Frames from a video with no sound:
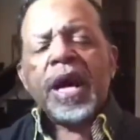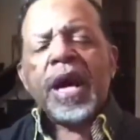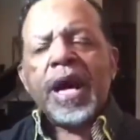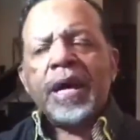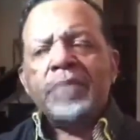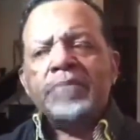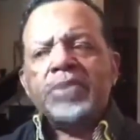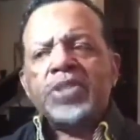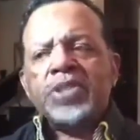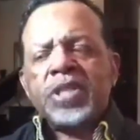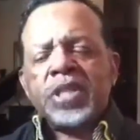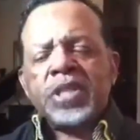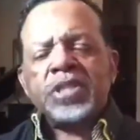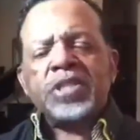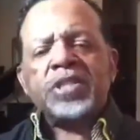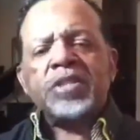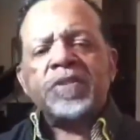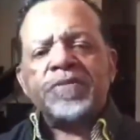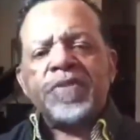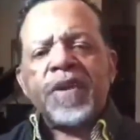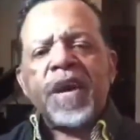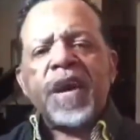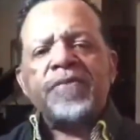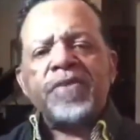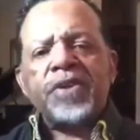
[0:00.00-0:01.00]
I'm
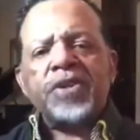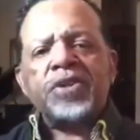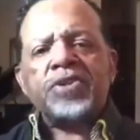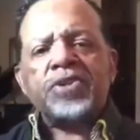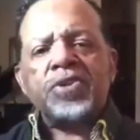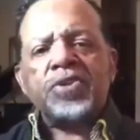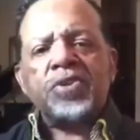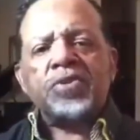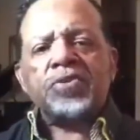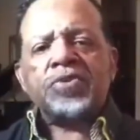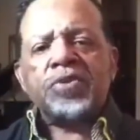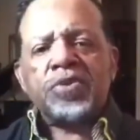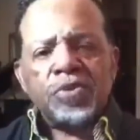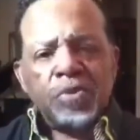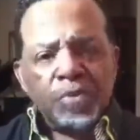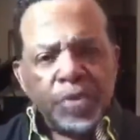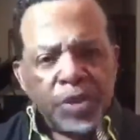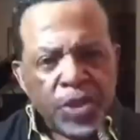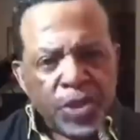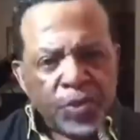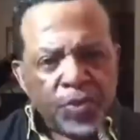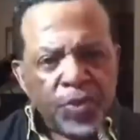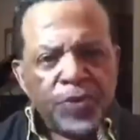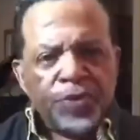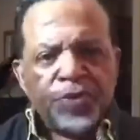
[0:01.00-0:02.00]
65 years old, though the
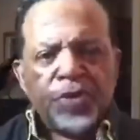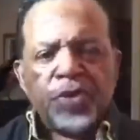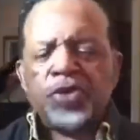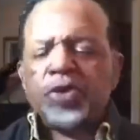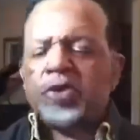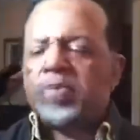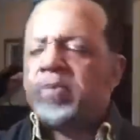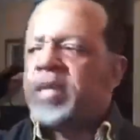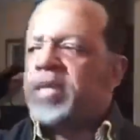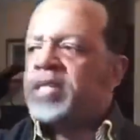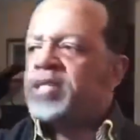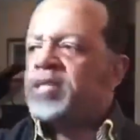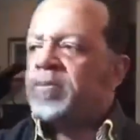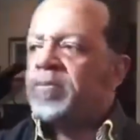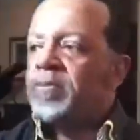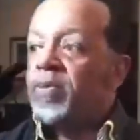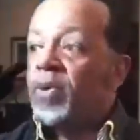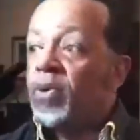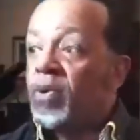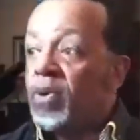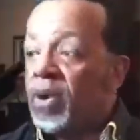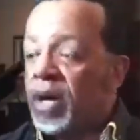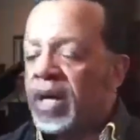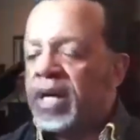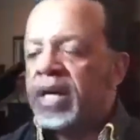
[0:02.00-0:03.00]
bishop referred to me as a
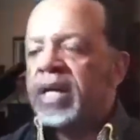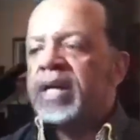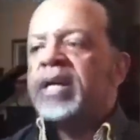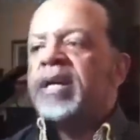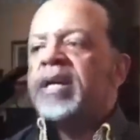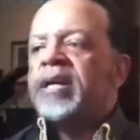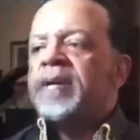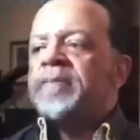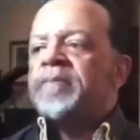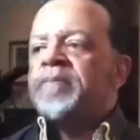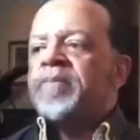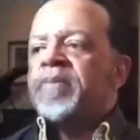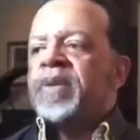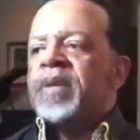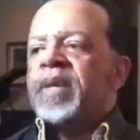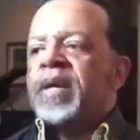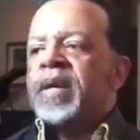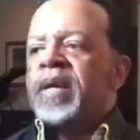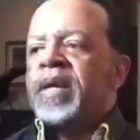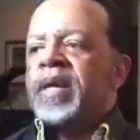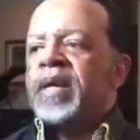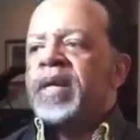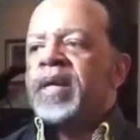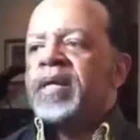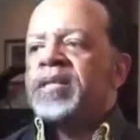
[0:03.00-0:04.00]
boy,
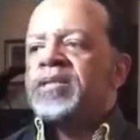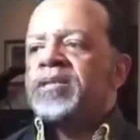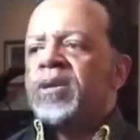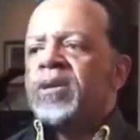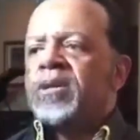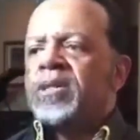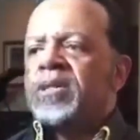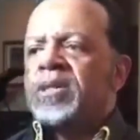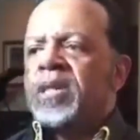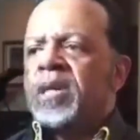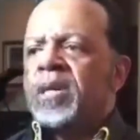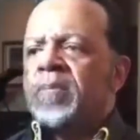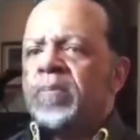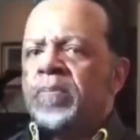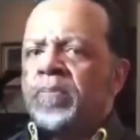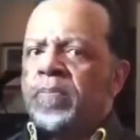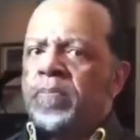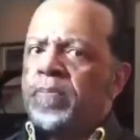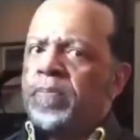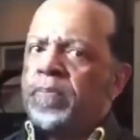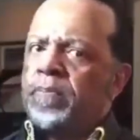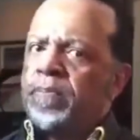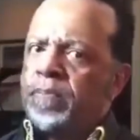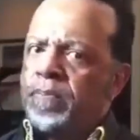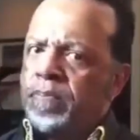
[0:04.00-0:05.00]
and I started to say,
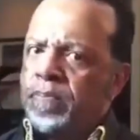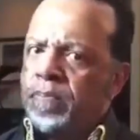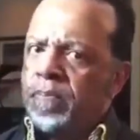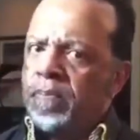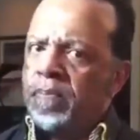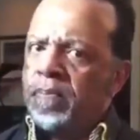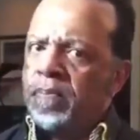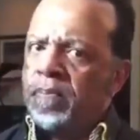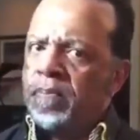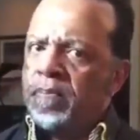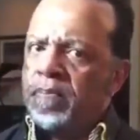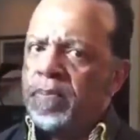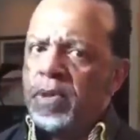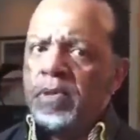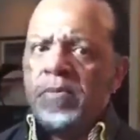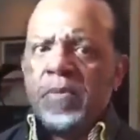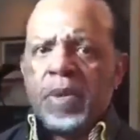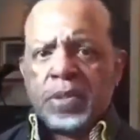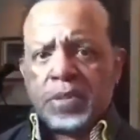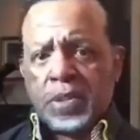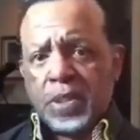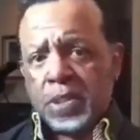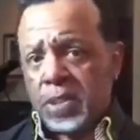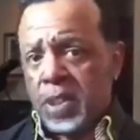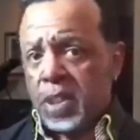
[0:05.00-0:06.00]
you
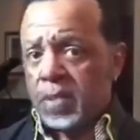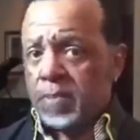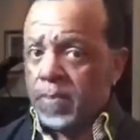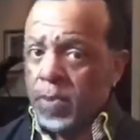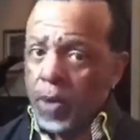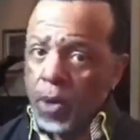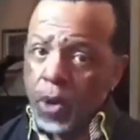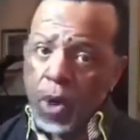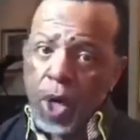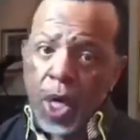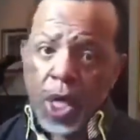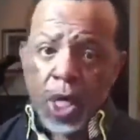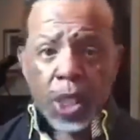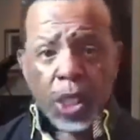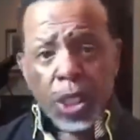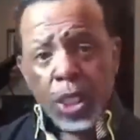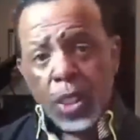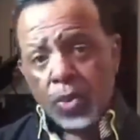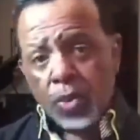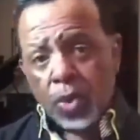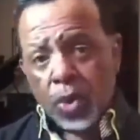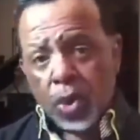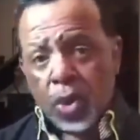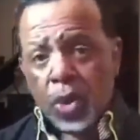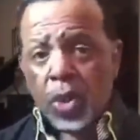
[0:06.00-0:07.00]
must have said, boy,
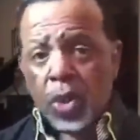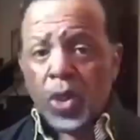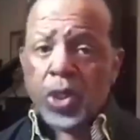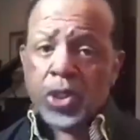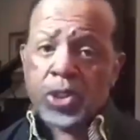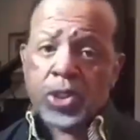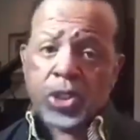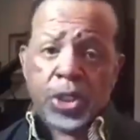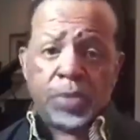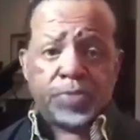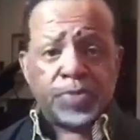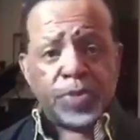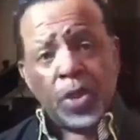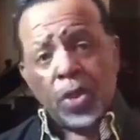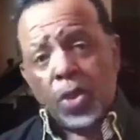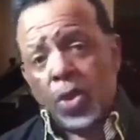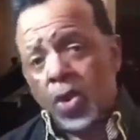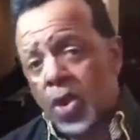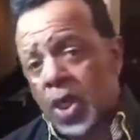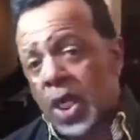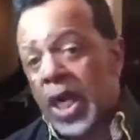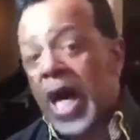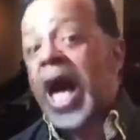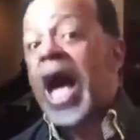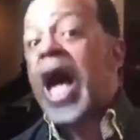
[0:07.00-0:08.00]
Leroy or Ships
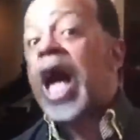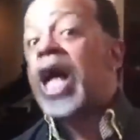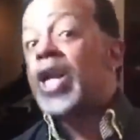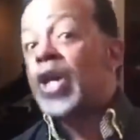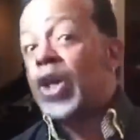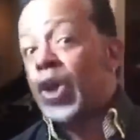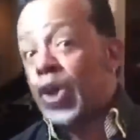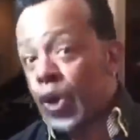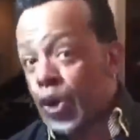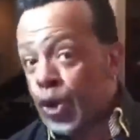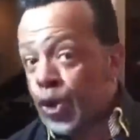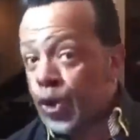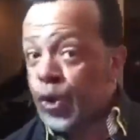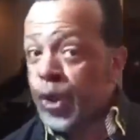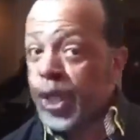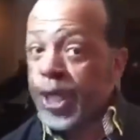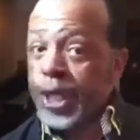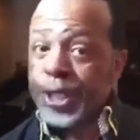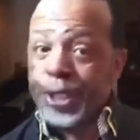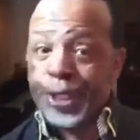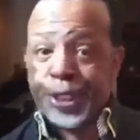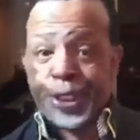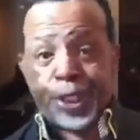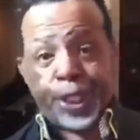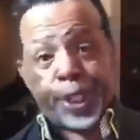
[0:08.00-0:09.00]
Ahoy, I know you
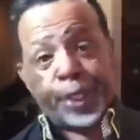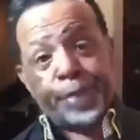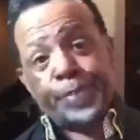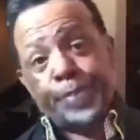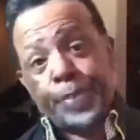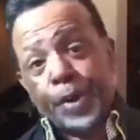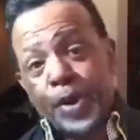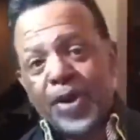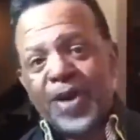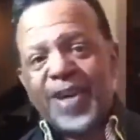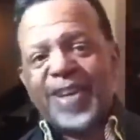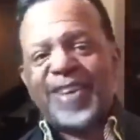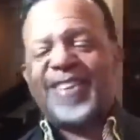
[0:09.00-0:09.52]
ain't said boy.